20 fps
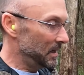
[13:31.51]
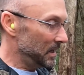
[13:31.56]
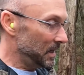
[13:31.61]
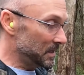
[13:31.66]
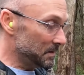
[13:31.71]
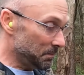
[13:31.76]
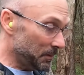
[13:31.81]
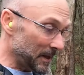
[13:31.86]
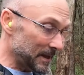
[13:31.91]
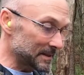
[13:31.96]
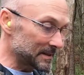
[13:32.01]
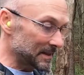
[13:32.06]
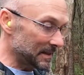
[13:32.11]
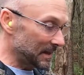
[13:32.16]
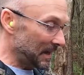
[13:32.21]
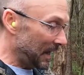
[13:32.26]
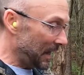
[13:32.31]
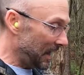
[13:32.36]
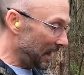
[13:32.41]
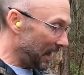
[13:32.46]
It's
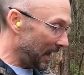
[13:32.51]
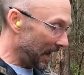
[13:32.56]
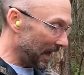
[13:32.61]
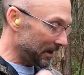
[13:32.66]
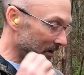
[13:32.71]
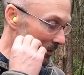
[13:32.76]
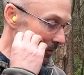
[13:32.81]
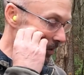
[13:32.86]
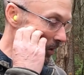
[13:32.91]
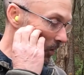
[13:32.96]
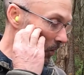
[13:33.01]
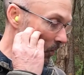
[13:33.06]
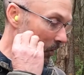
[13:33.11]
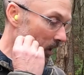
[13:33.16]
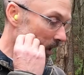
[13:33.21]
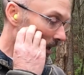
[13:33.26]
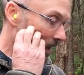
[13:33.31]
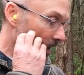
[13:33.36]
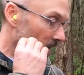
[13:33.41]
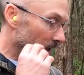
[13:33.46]
pleasant. I don't know
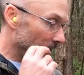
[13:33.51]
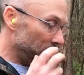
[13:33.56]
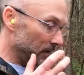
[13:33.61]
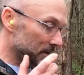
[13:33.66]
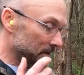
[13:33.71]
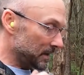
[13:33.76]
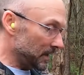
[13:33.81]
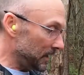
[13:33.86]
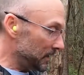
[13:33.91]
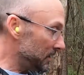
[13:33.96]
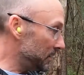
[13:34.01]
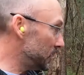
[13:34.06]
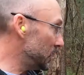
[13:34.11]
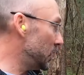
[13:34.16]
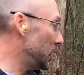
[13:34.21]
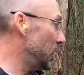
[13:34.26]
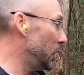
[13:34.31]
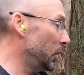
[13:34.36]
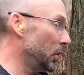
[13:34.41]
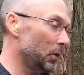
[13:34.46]
if it's got to
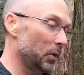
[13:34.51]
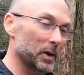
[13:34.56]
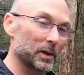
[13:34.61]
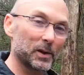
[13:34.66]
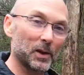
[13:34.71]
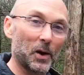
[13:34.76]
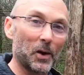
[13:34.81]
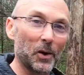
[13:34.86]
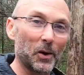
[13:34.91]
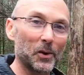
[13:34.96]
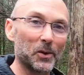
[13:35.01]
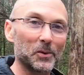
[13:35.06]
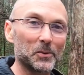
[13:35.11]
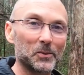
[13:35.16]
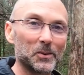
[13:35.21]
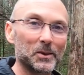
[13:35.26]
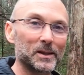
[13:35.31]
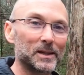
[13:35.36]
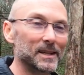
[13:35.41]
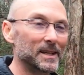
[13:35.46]
do with all the
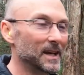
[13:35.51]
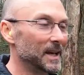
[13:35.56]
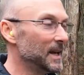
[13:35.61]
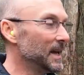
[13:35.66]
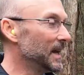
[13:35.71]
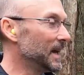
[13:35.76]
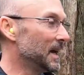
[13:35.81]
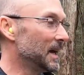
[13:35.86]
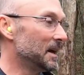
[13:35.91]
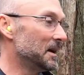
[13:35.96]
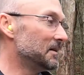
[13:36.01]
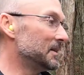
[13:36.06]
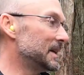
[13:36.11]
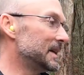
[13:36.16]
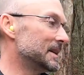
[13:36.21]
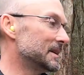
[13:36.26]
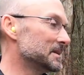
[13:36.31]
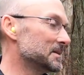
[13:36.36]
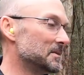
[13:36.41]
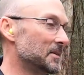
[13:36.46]
wood.
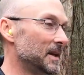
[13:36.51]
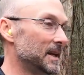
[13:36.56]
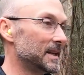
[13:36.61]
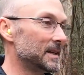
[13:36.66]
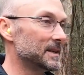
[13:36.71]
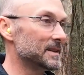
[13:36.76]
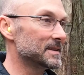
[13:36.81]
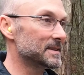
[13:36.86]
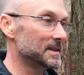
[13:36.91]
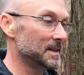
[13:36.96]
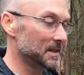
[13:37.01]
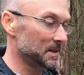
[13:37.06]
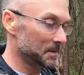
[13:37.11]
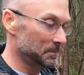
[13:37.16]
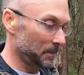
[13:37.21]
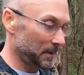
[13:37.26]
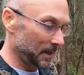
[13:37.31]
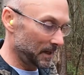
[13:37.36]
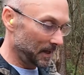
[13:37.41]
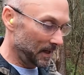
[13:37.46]
It doesn't make any sense.
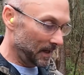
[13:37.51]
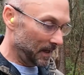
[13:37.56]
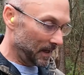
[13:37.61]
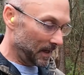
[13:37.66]
But